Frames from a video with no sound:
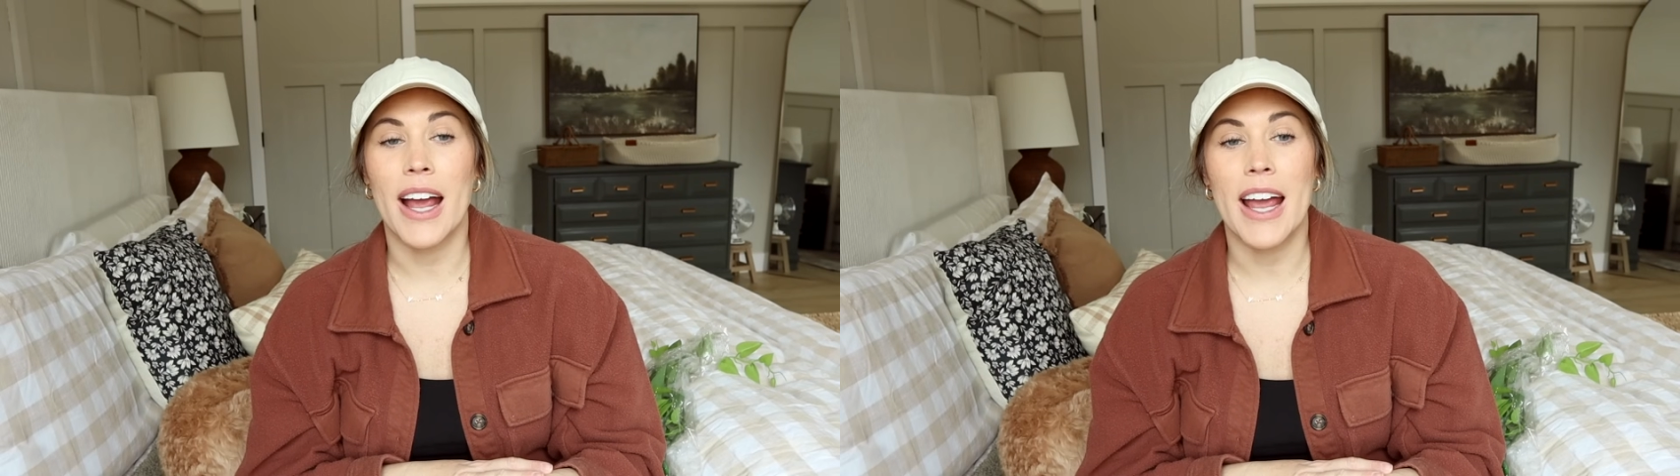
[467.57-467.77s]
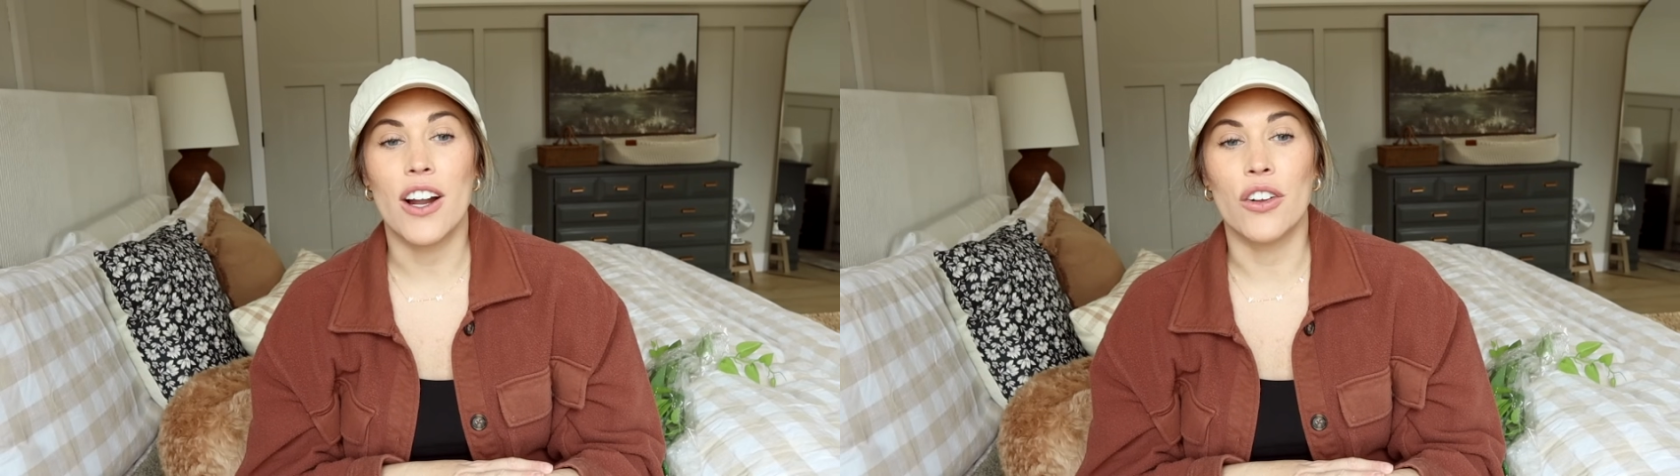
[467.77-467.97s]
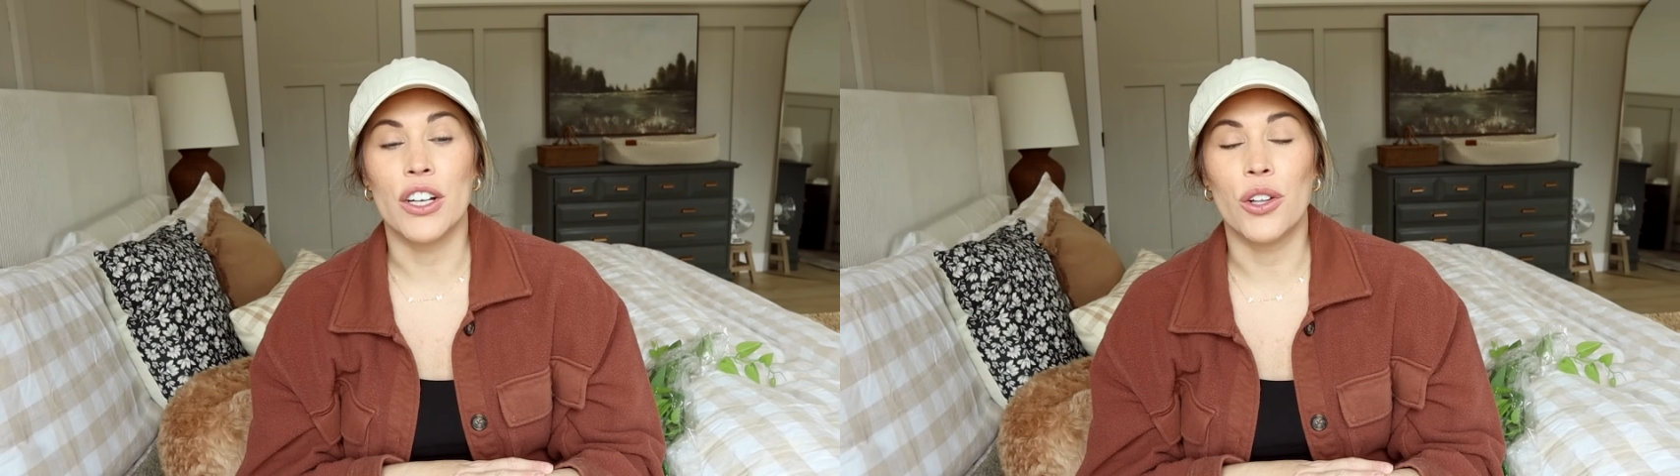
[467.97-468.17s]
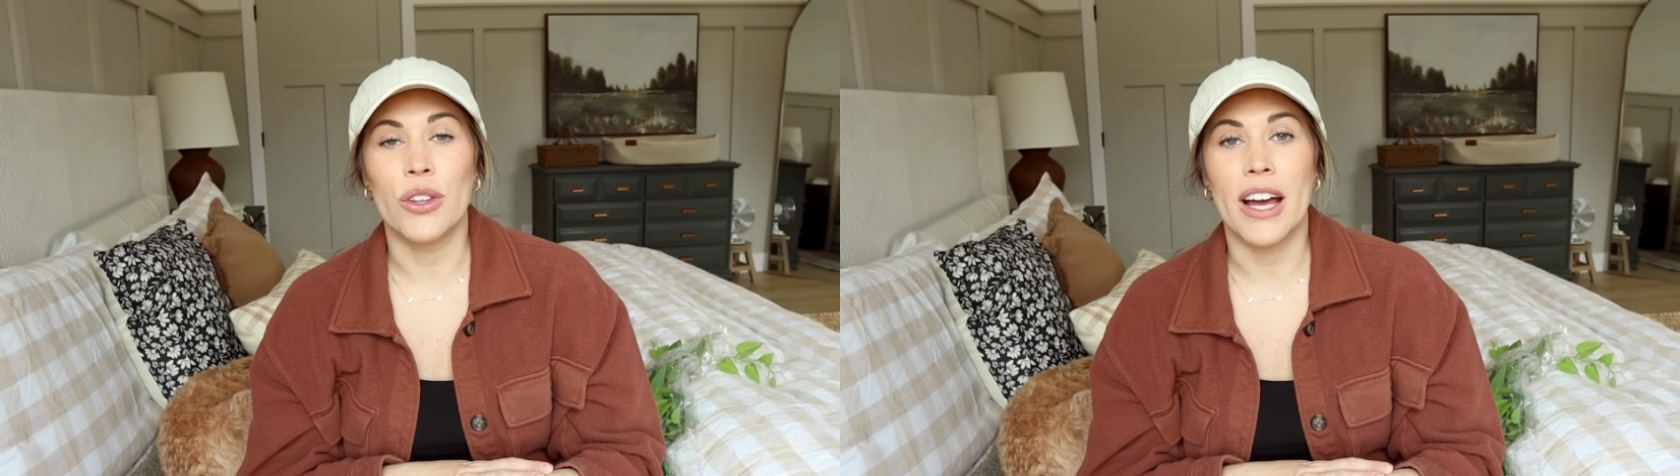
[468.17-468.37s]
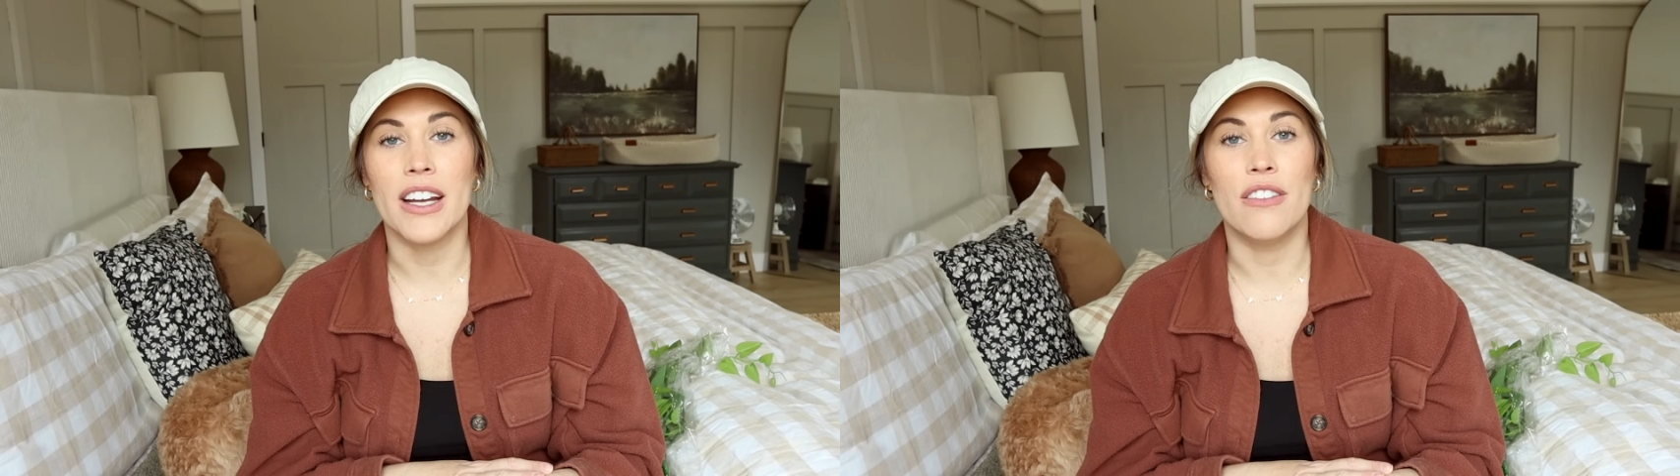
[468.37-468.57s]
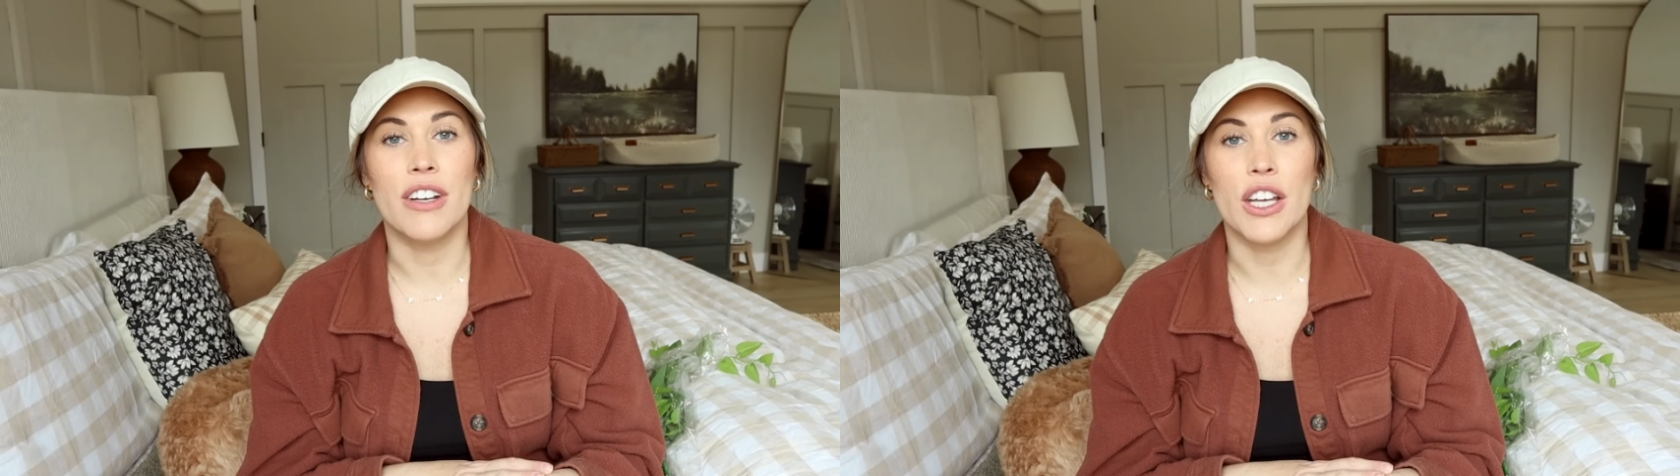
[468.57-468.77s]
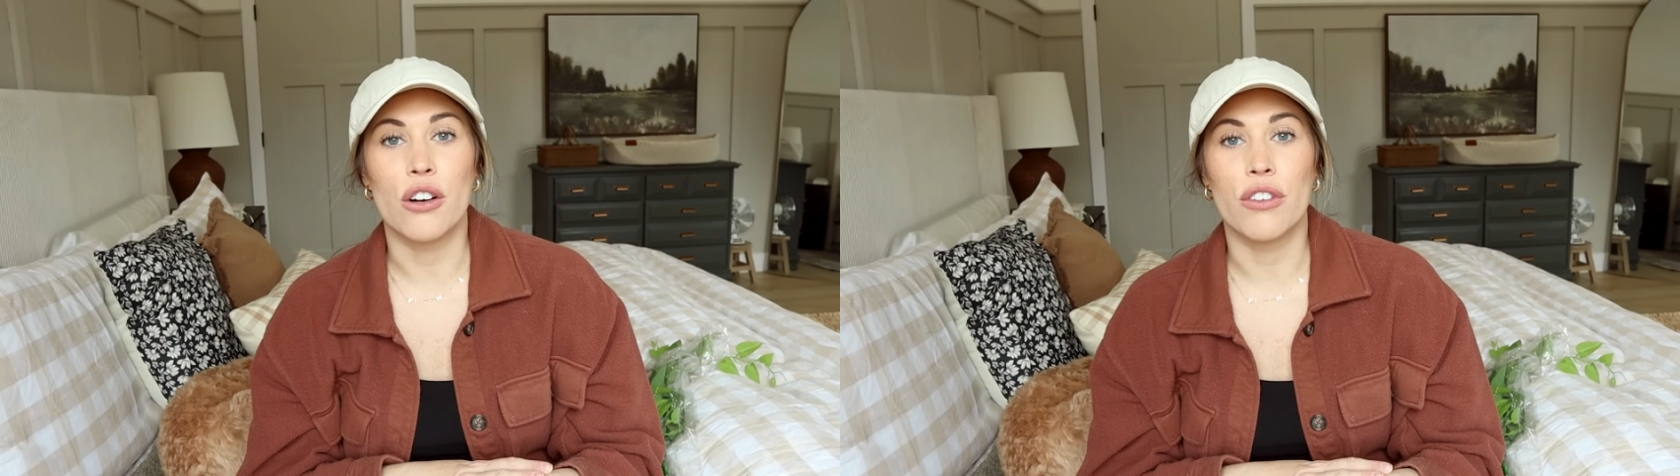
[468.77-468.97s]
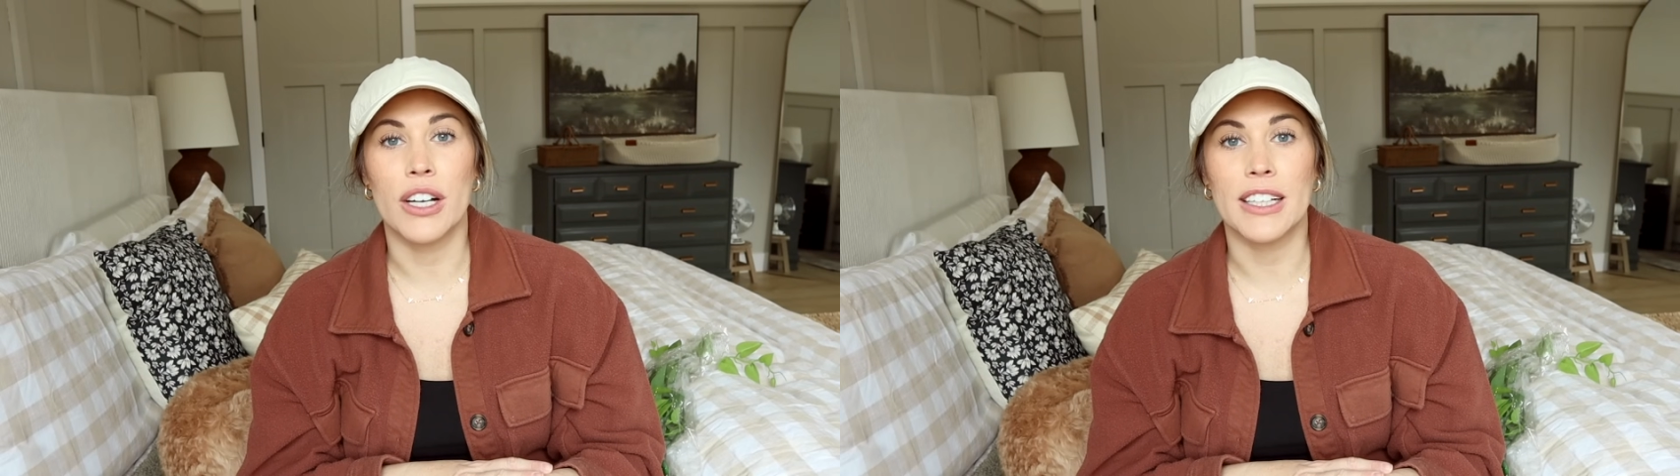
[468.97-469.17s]
and I'll include that in a video
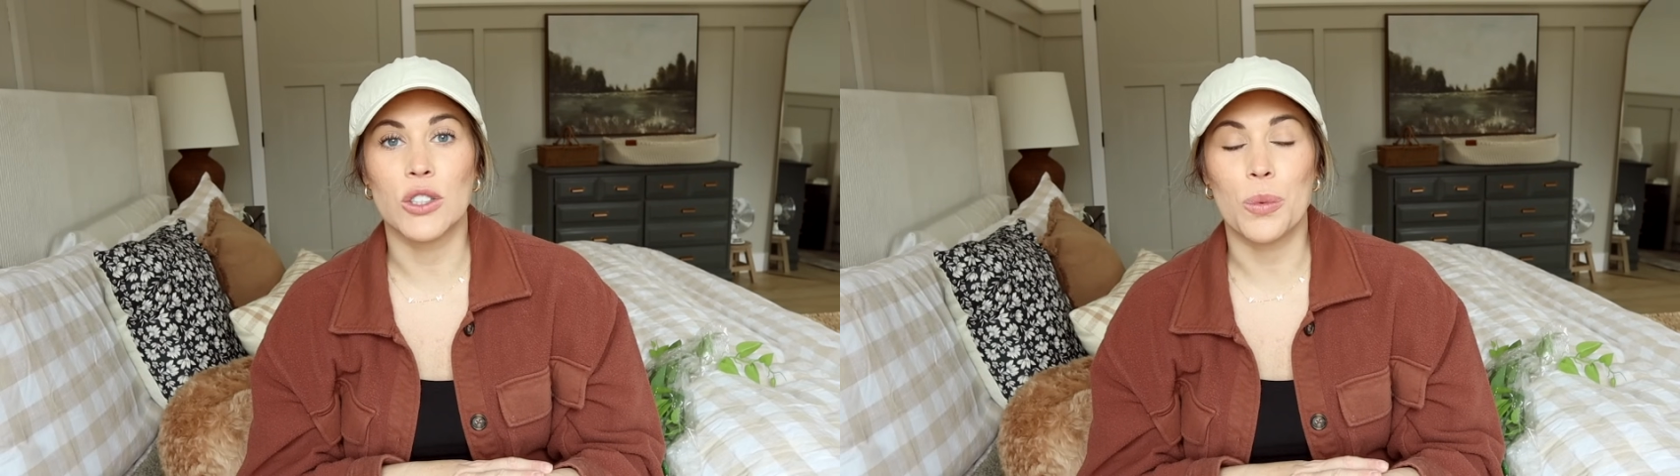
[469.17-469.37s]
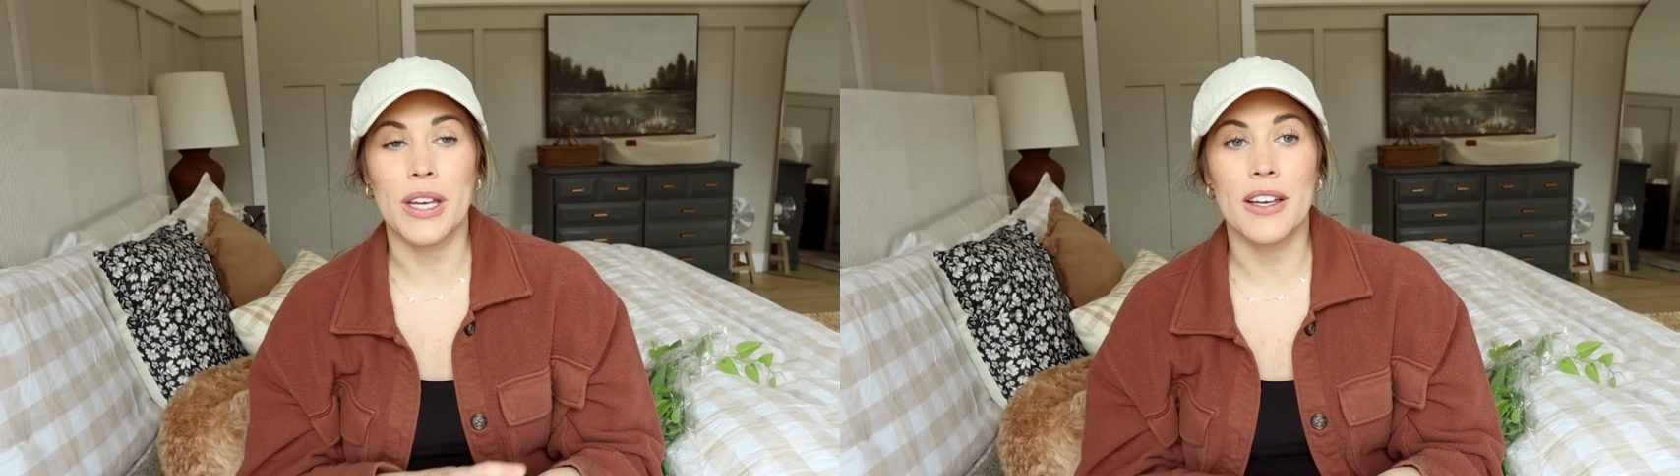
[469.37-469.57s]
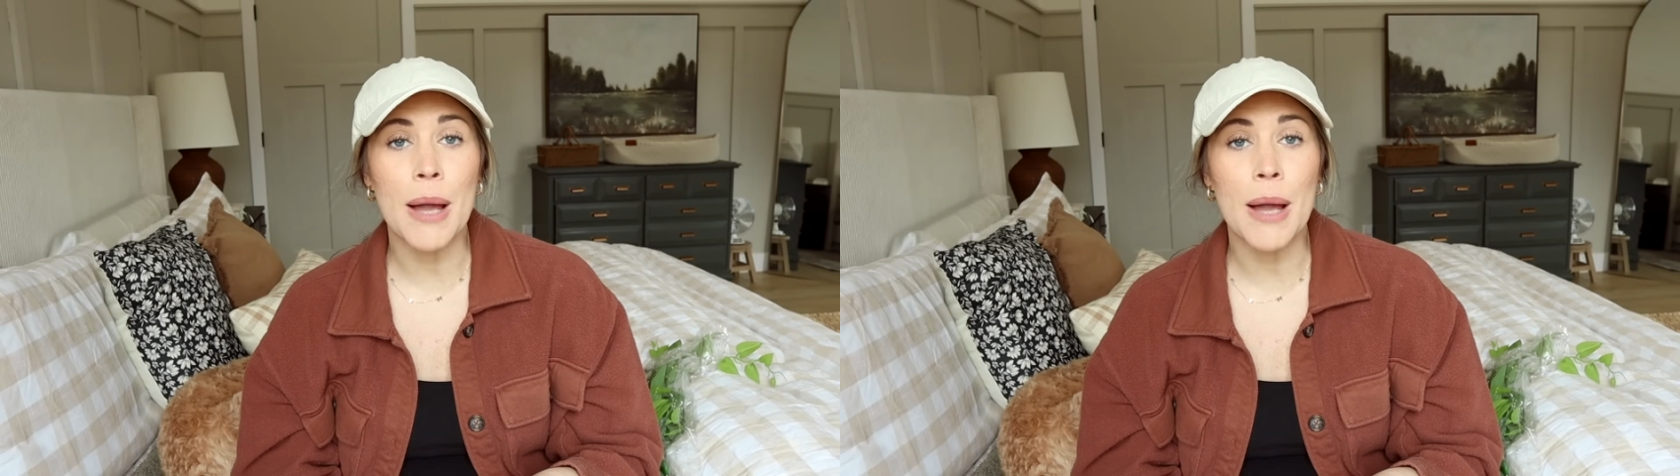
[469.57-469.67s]
for next week.